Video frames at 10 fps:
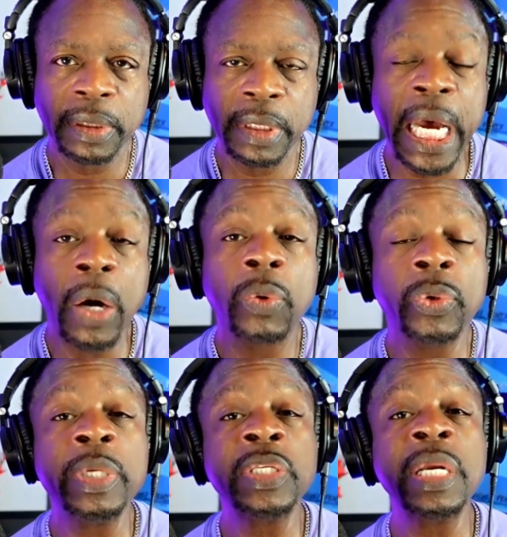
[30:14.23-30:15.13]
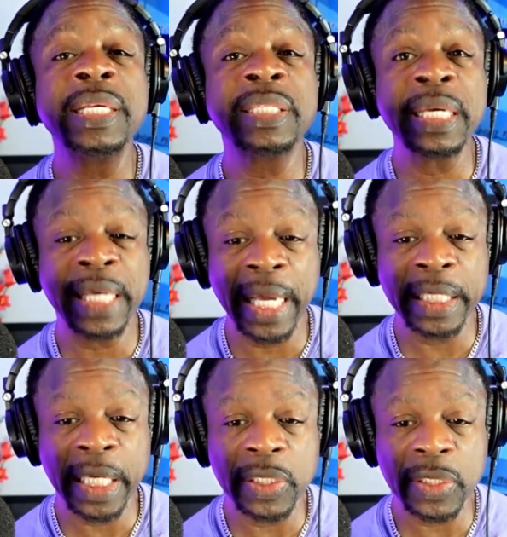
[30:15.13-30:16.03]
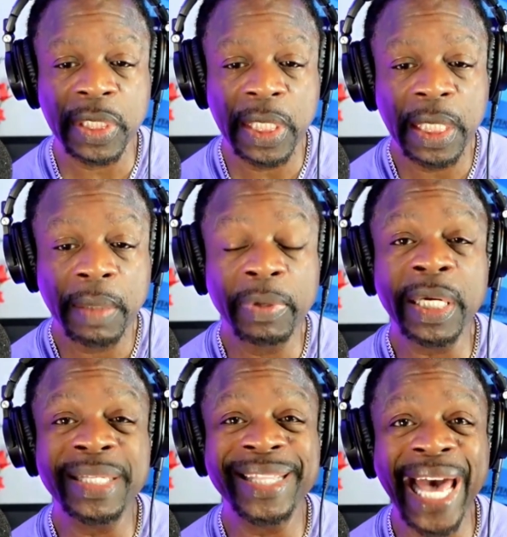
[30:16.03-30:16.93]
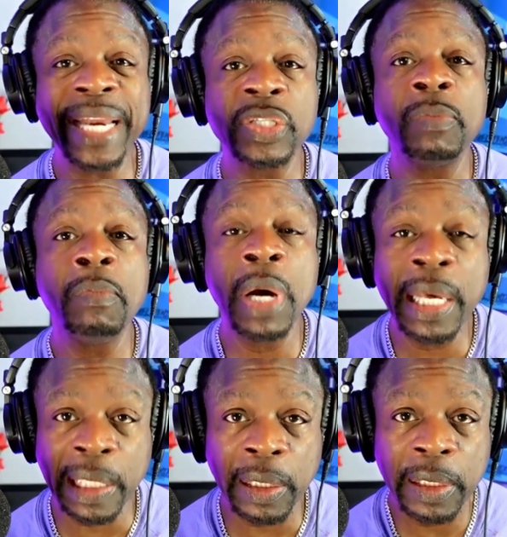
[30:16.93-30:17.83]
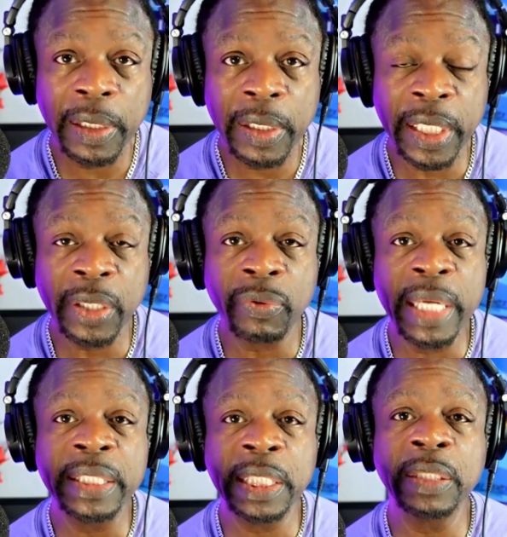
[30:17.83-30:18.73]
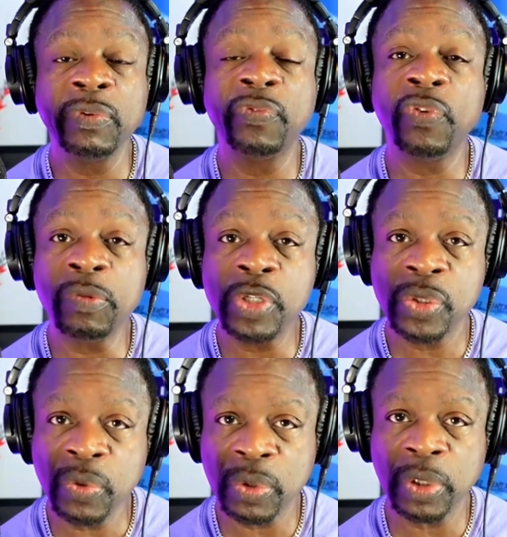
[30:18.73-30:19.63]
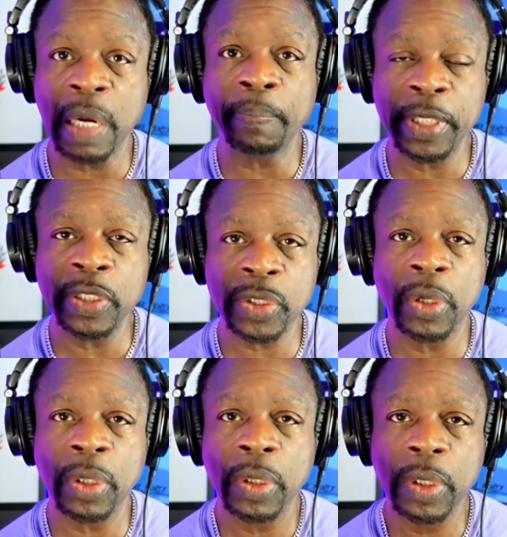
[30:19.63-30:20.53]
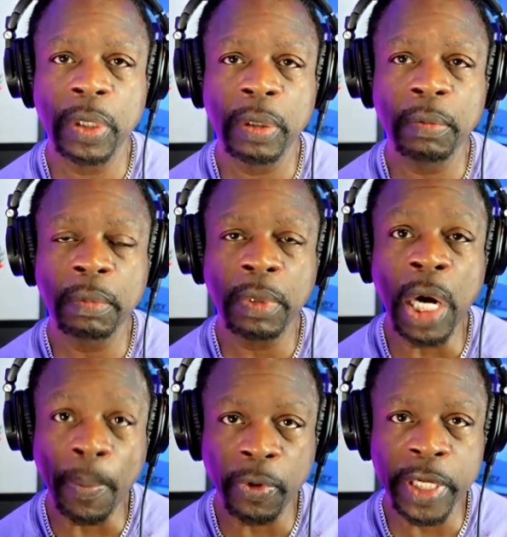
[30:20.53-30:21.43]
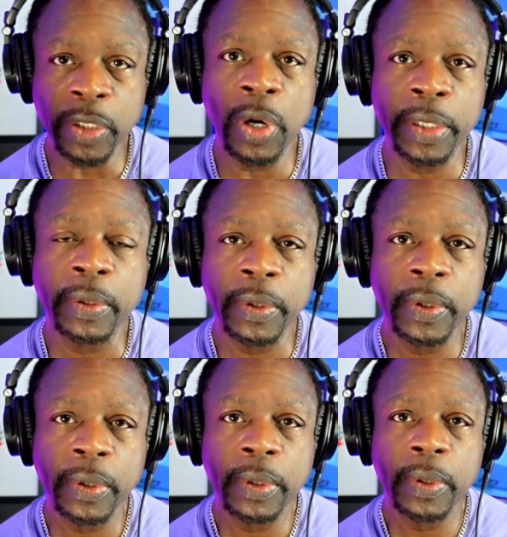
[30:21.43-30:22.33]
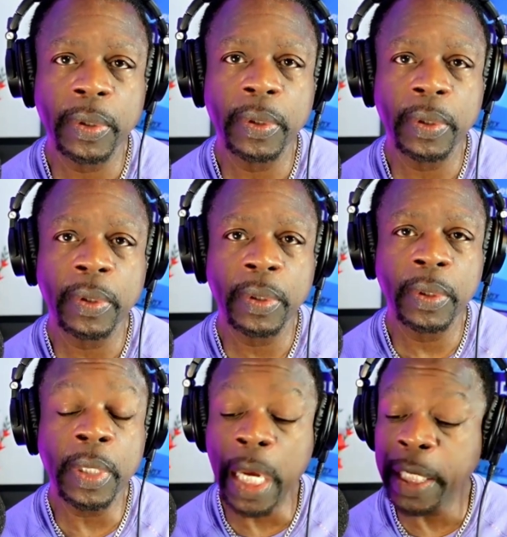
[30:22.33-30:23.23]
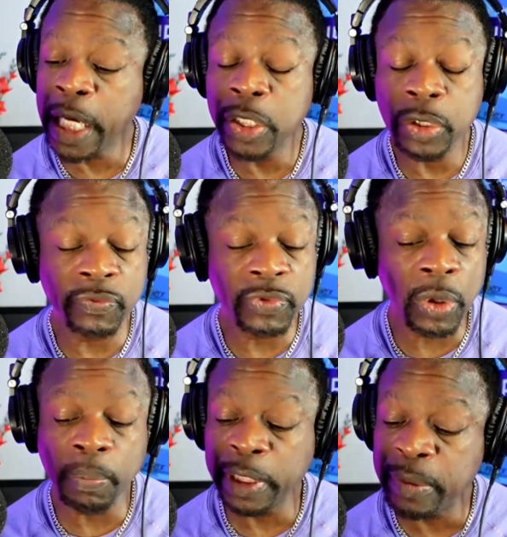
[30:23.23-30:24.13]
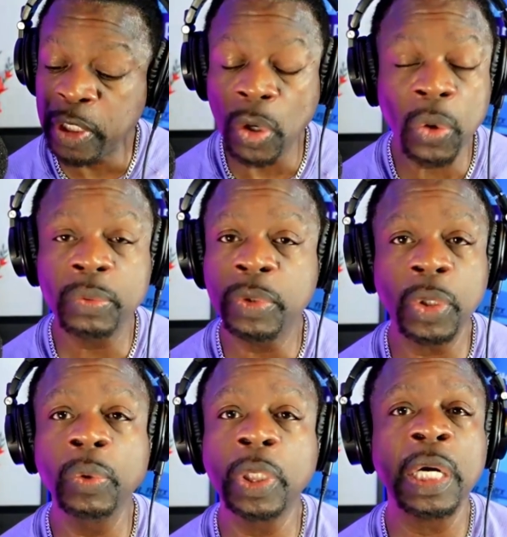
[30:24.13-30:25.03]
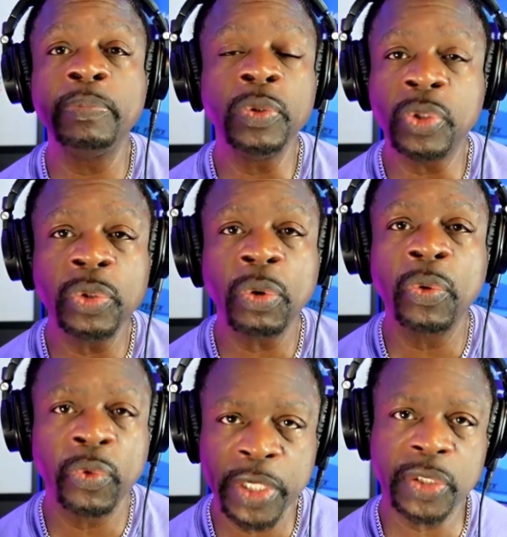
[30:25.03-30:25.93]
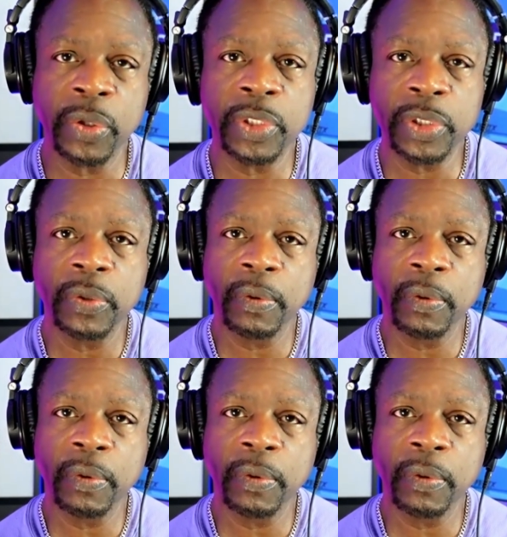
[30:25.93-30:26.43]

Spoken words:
Now, the reason I say that is because that is the model that a great deal of the pharmaceutical companies operate on. Again, if you don't believe me, go look up, you do your own research.